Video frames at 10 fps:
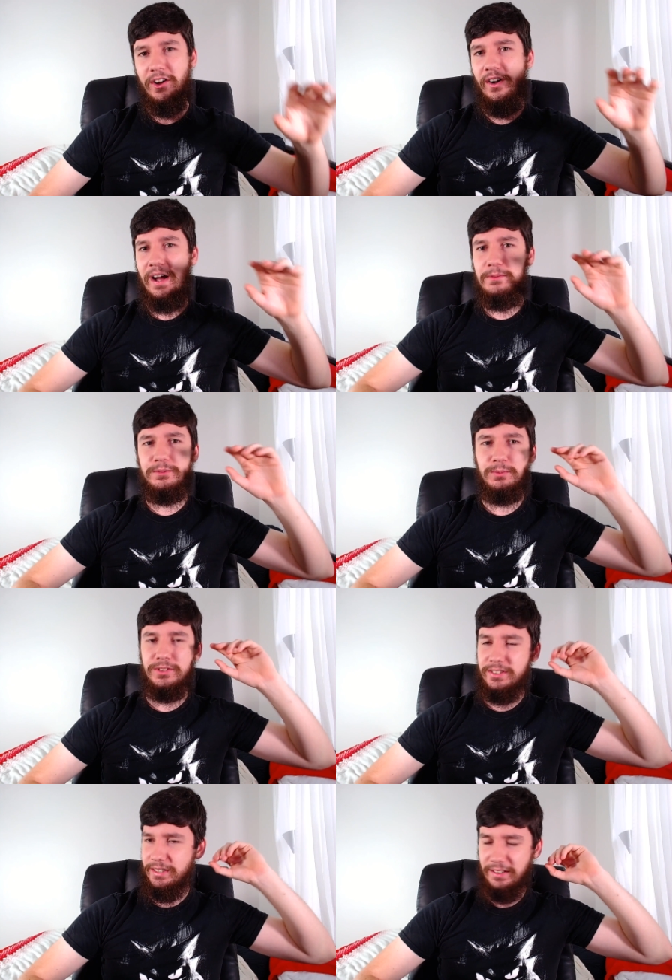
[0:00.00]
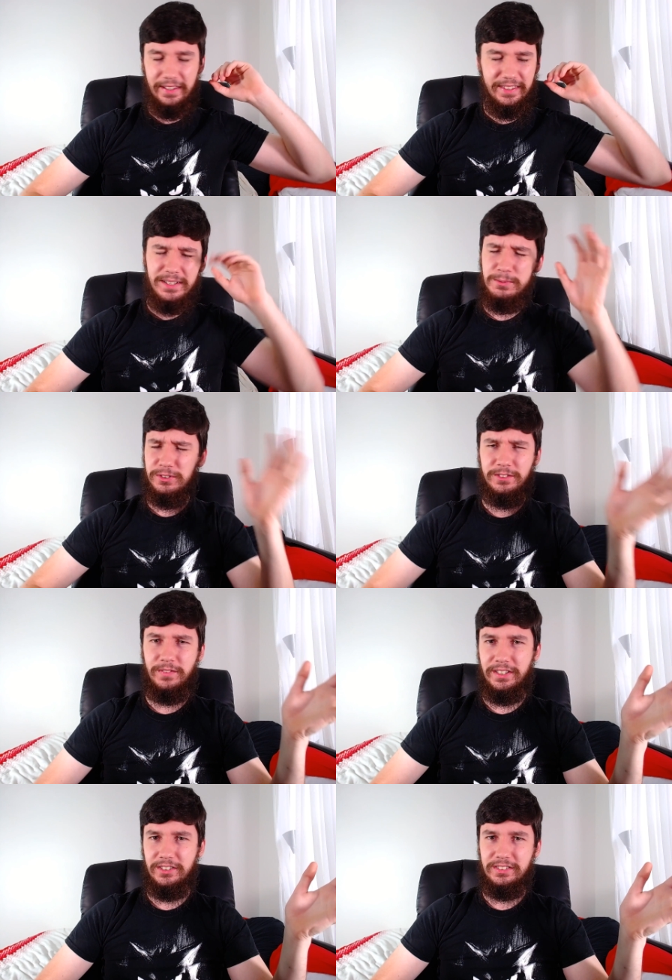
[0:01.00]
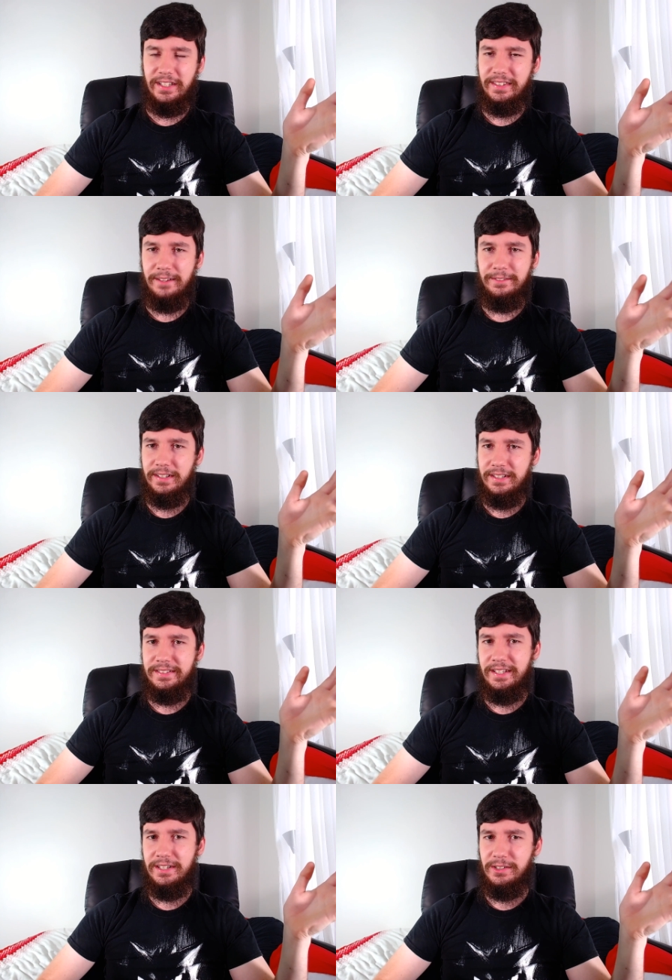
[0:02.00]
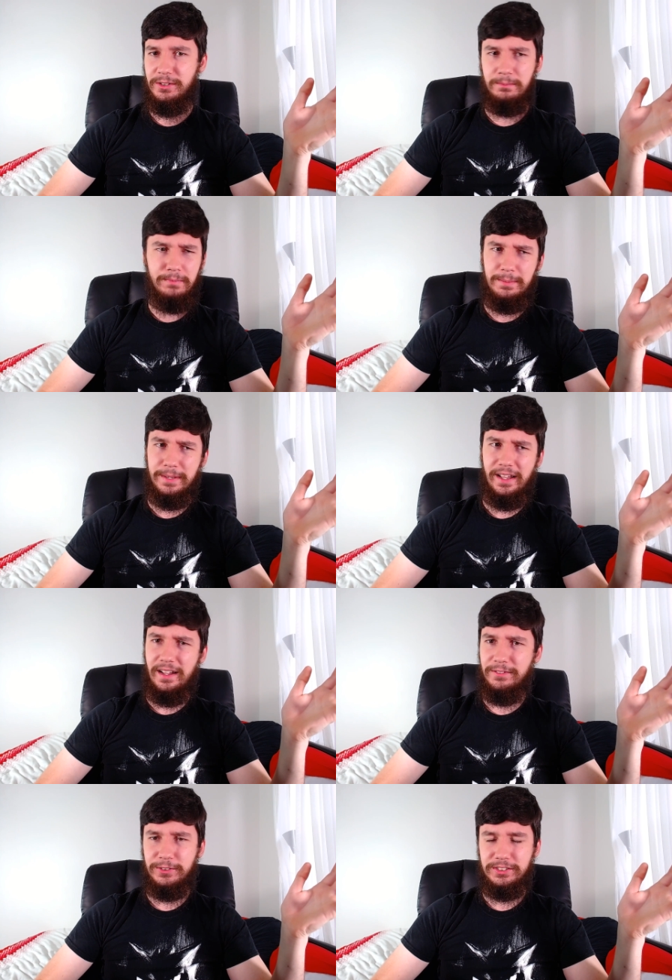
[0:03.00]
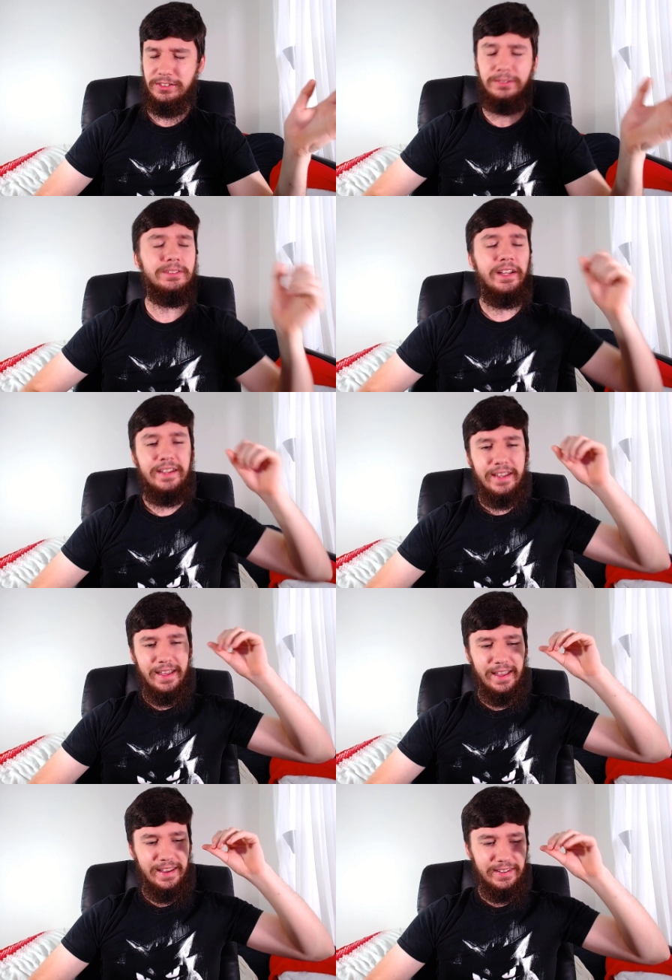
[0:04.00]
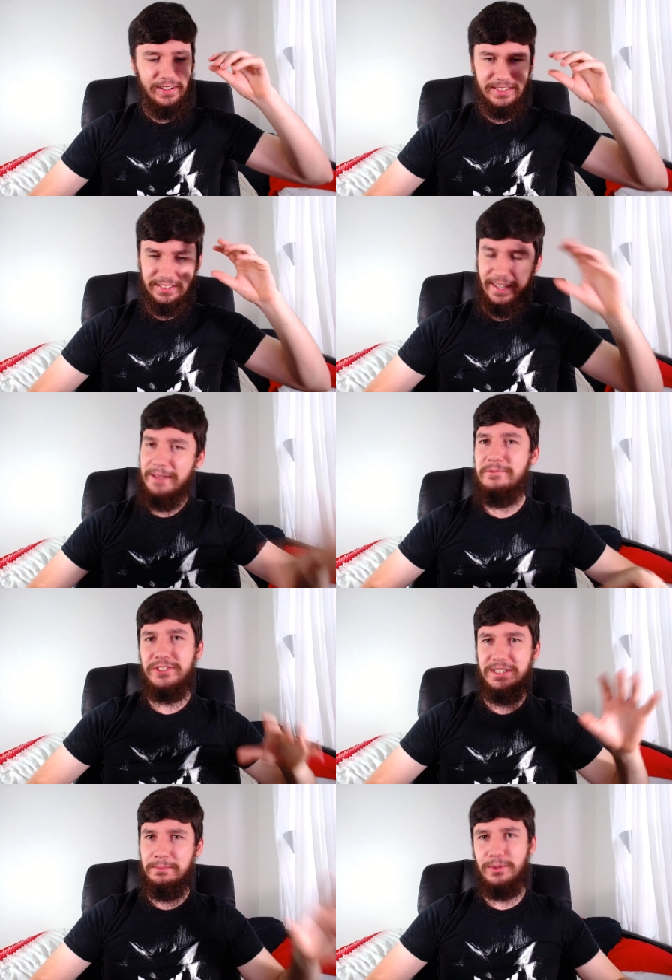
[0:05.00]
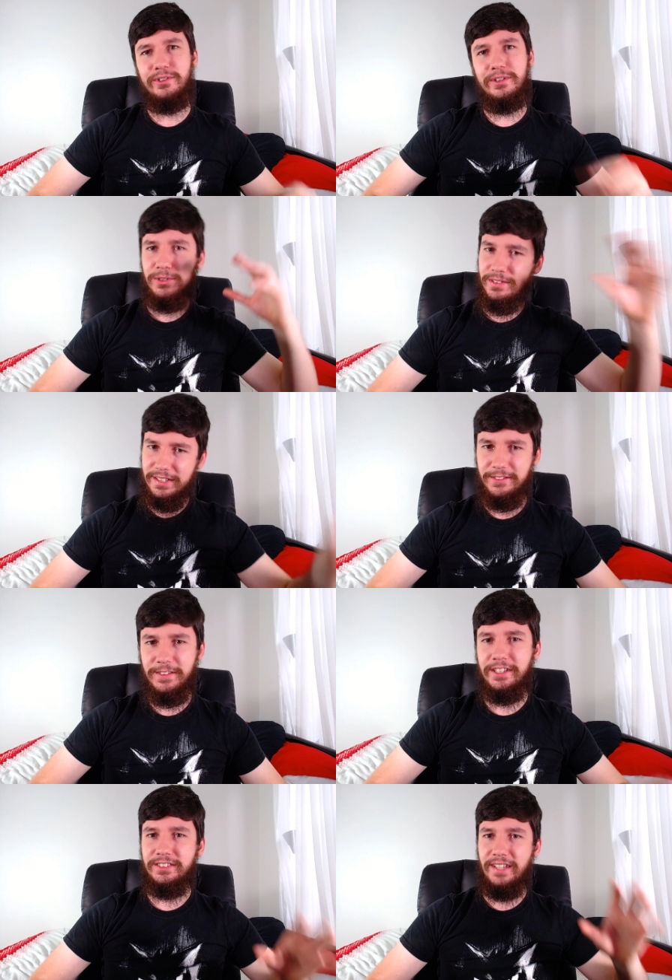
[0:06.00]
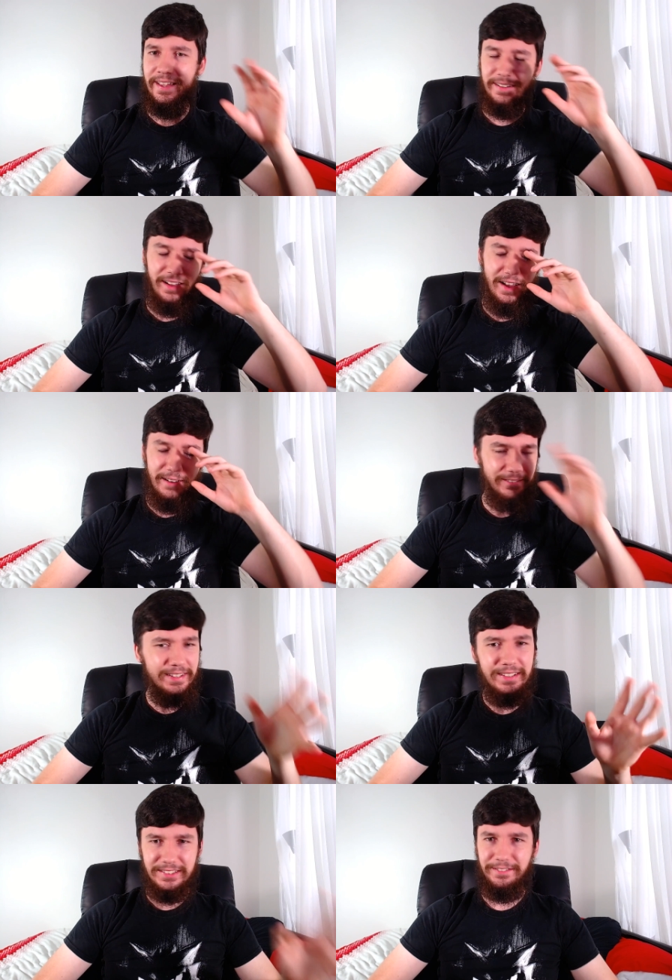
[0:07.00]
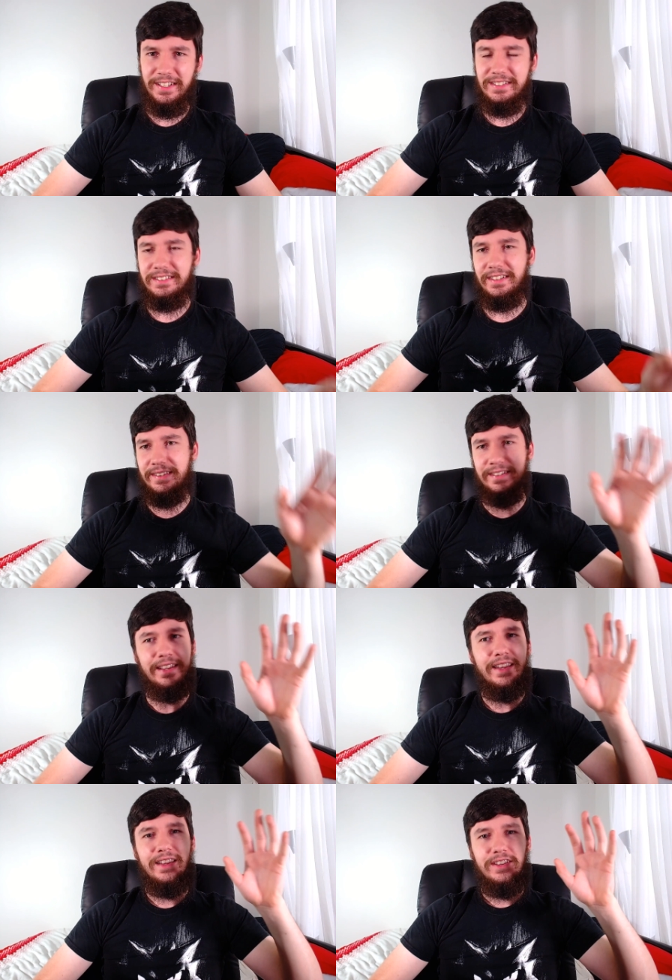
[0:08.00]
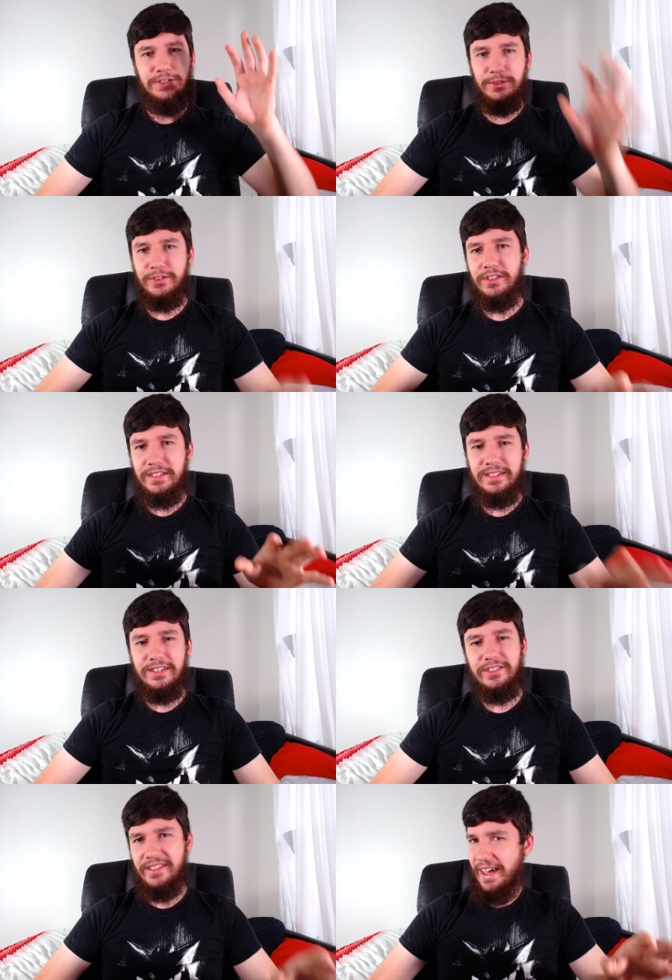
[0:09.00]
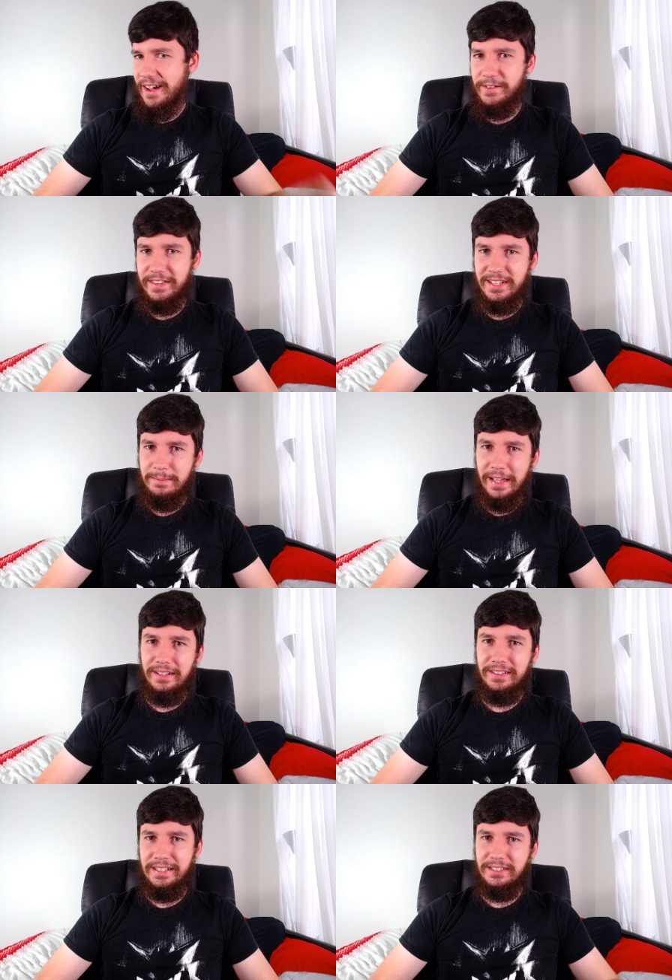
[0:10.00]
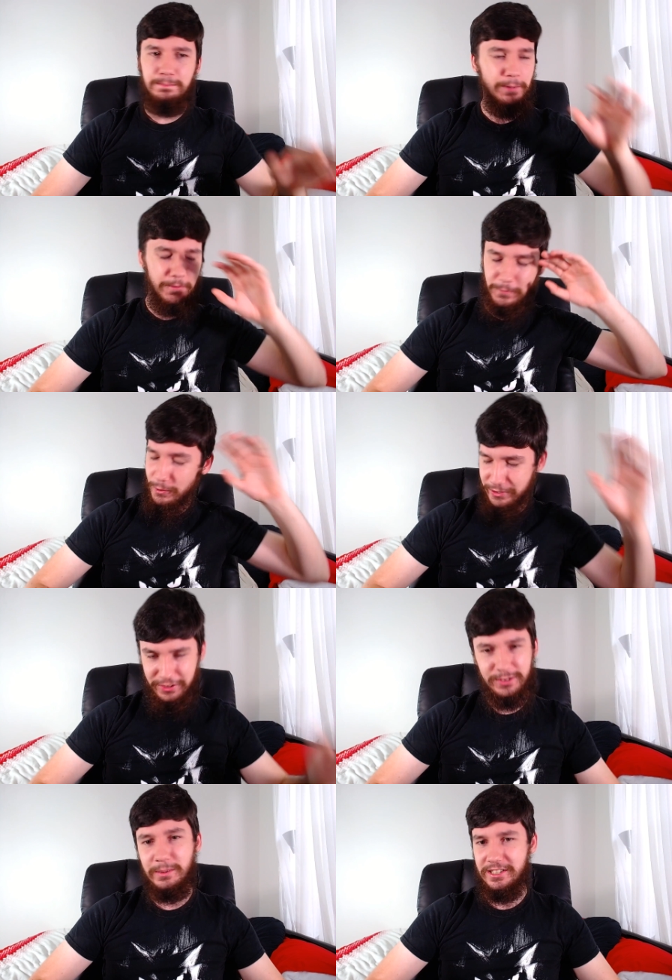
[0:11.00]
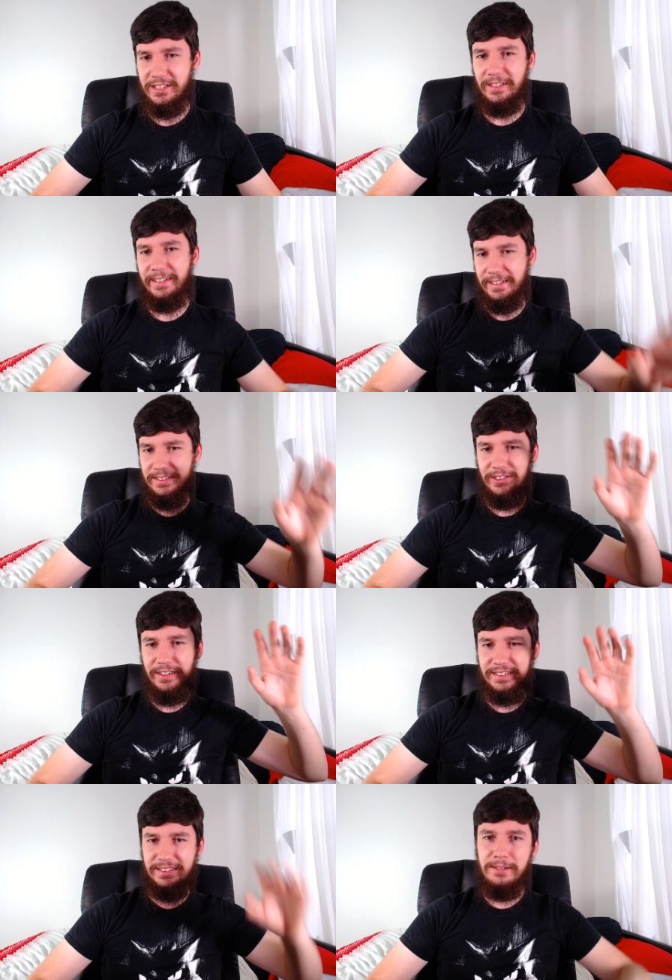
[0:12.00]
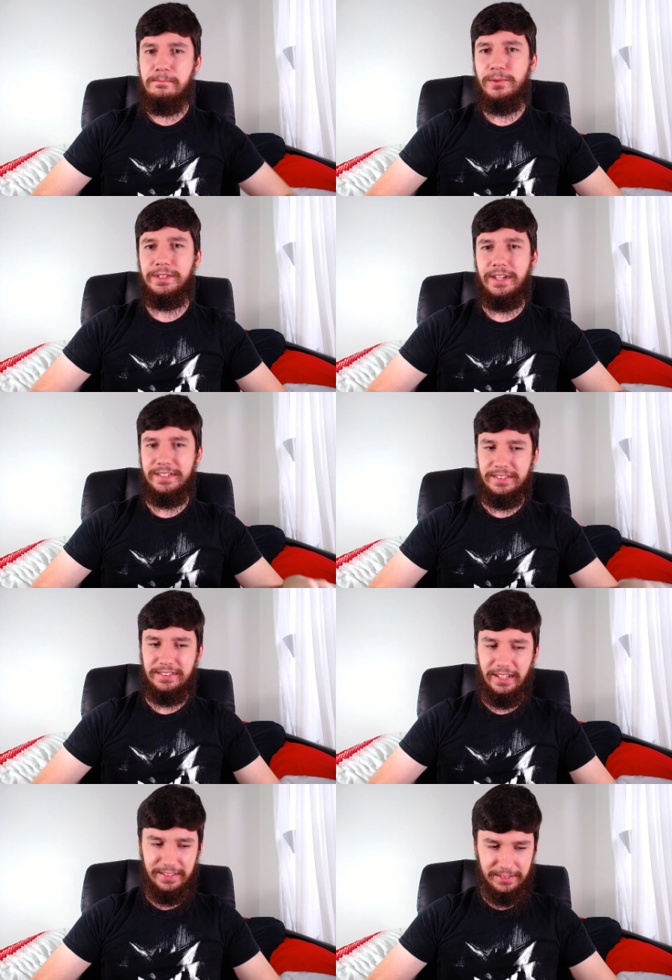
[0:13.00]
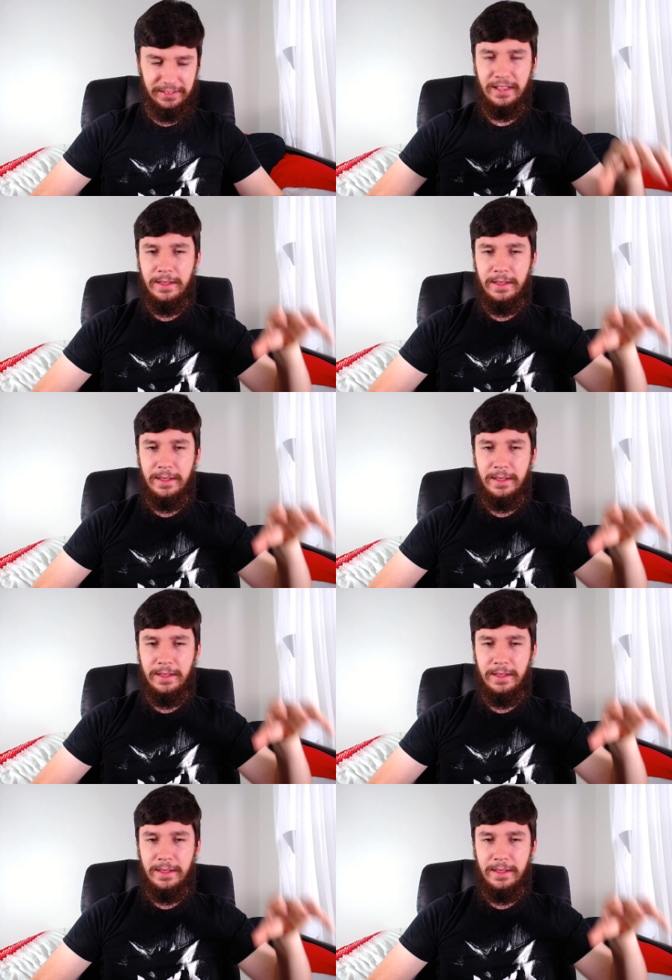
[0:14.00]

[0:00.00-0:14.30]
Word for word: I was watching, I think I watched videos like that for like a year, maybe a half or so and I just kept watching more and more of these videos, and I realized eventually that you're not going to learn everything about Linux before you switch to Linux. So at some point, I decided